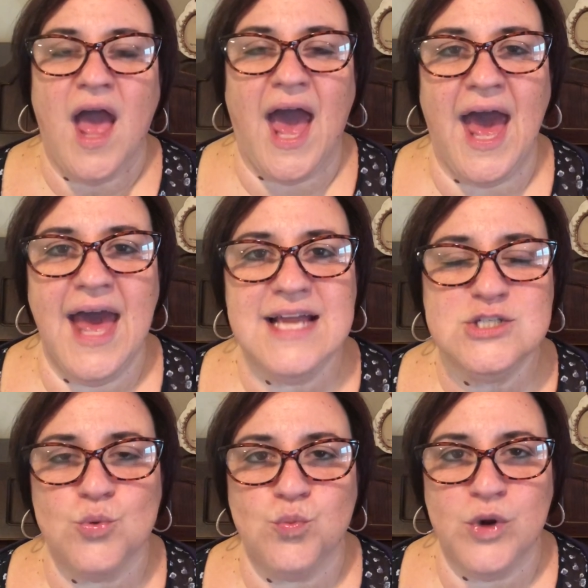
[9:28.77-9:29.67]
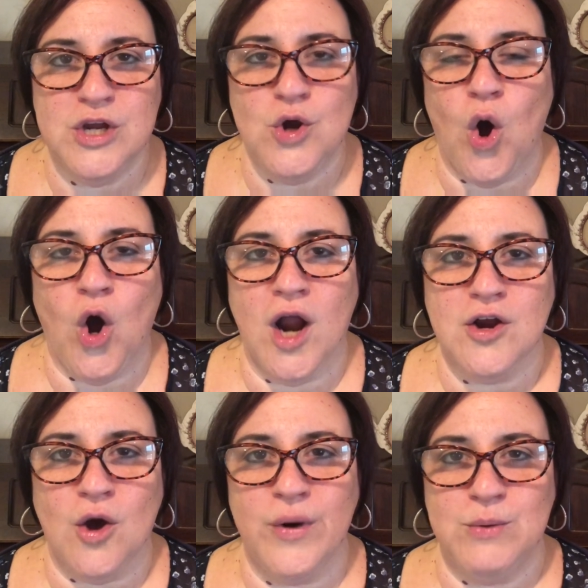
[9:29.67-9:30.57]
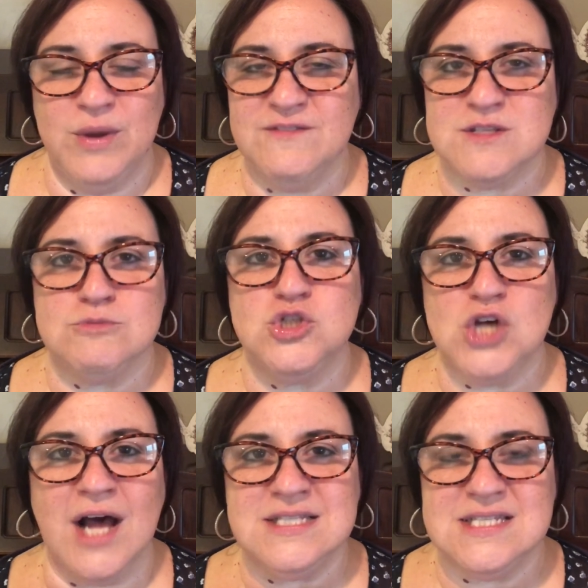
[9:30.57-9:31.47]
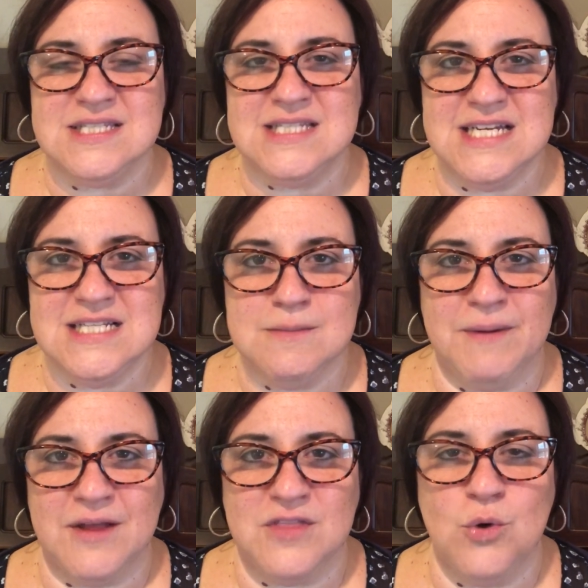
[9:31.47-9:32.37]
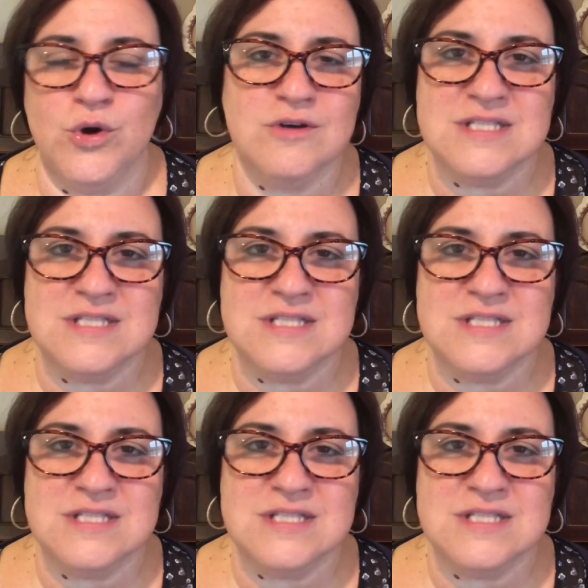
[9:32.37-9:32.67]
And we have some shots and scenes about the oil